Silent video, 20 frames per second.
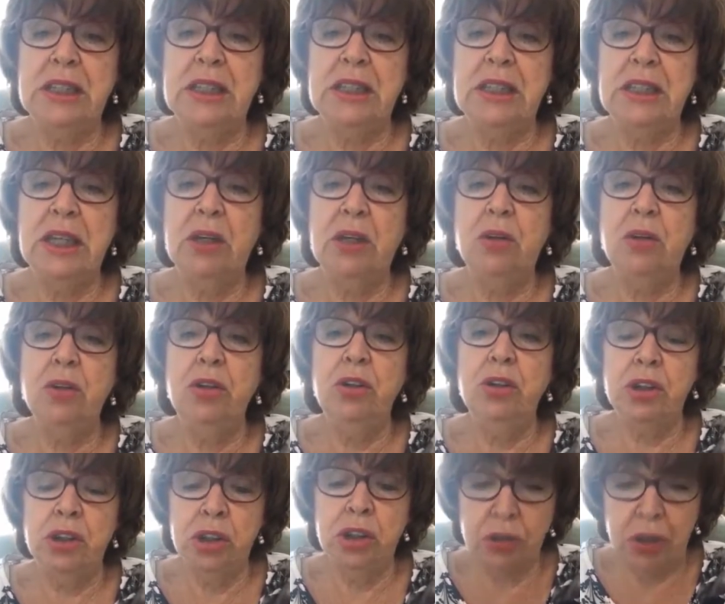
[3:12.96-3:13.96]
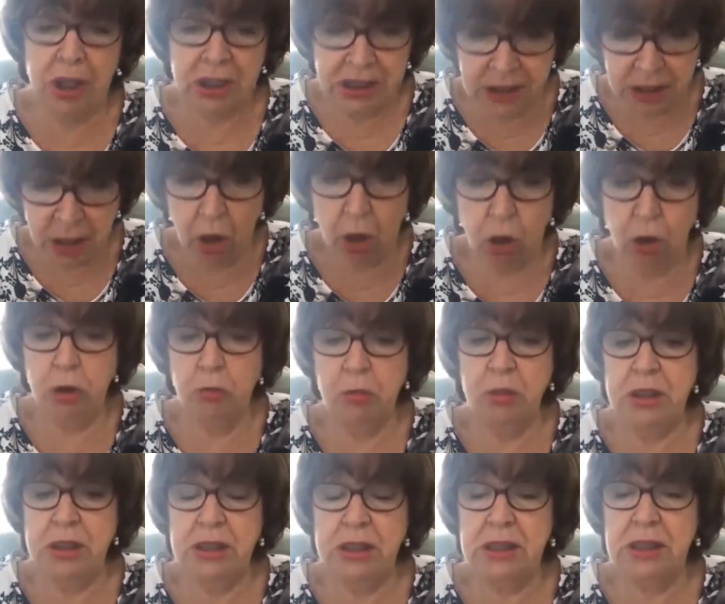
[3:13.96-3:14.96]
they couldn't just address the
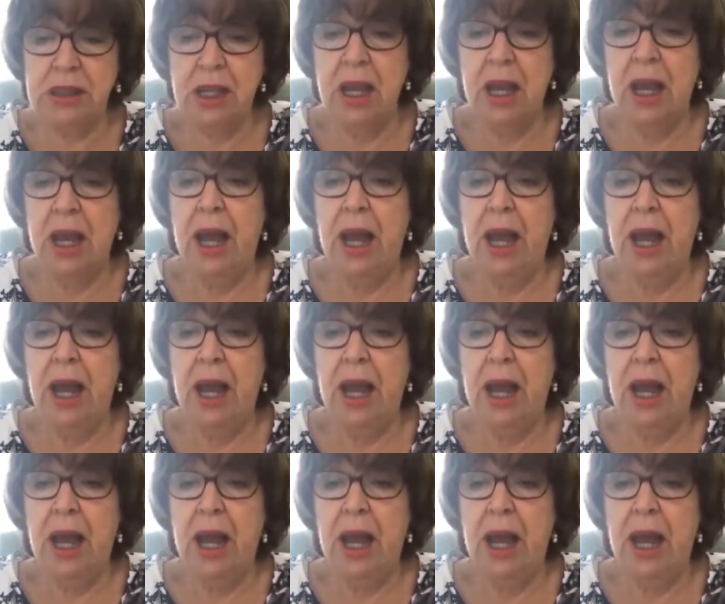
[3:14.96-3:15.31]
arguments,